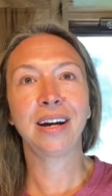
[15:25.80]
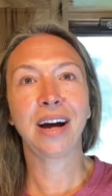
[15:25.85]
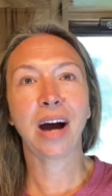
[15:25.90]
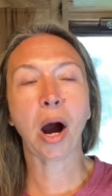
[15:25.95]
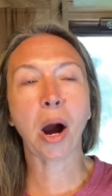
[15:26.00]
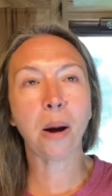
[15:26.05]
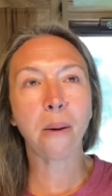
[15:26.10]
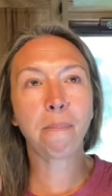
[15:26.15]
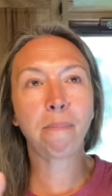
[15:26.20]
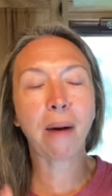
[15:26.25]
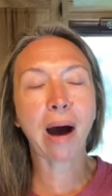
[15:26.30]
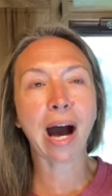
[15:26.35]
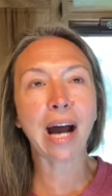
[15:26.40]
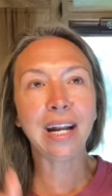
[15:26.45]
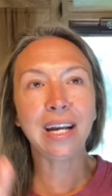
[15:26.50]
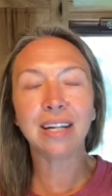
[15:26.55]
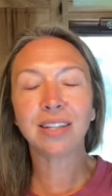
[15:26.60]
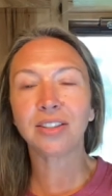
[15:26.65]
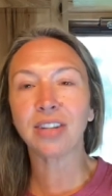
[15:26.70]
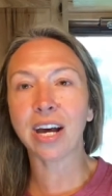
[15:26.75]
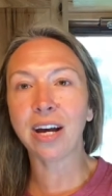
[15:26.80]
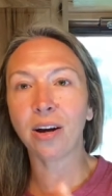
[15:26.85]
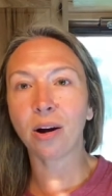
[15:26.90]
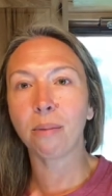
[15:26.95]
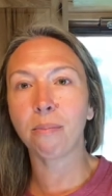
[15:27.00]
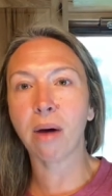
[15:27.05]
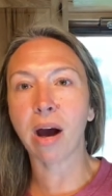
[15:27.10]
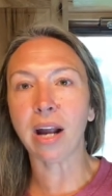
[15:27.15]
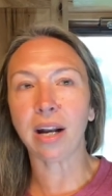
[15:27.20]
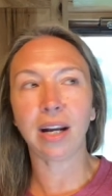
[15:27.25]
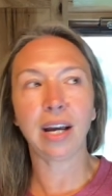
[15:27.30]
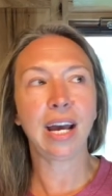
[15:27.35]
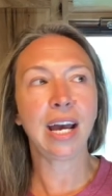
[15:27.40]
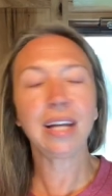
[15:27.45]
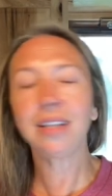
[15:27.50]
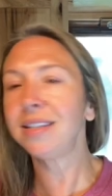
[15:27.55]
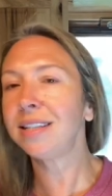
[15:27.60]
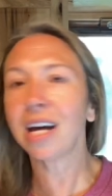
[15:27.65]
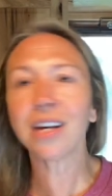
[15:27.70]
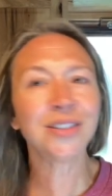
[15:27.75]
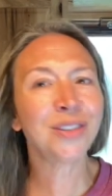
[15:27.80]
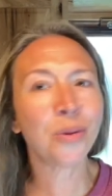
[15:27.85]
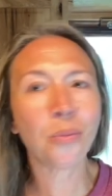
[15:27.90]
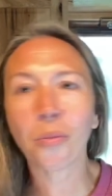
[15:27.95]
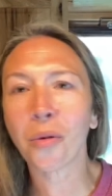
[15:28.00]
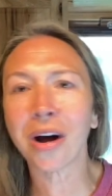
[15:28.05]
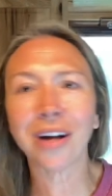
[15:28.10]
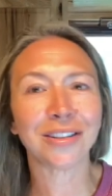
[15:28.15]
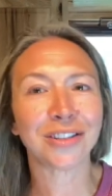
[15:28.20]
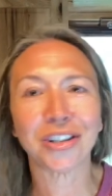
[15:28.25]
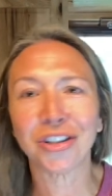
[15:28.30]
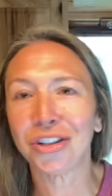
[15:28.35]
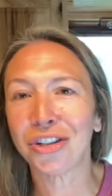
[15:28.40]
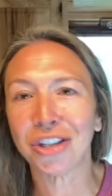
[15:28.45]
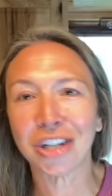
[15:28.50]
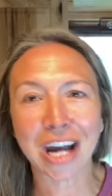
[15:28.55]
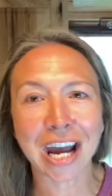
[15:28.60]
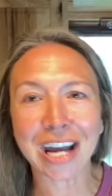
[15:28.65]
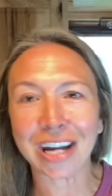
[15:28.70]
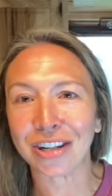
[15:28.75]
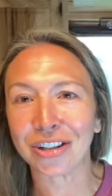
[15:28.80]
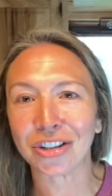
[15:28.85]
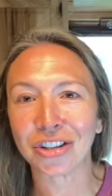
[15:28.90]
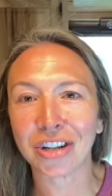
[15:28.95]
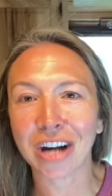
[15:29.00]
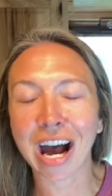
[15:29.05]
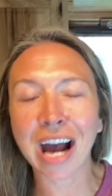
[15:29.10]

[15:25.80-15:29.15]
Our body is like our mind. It doesn't want to change.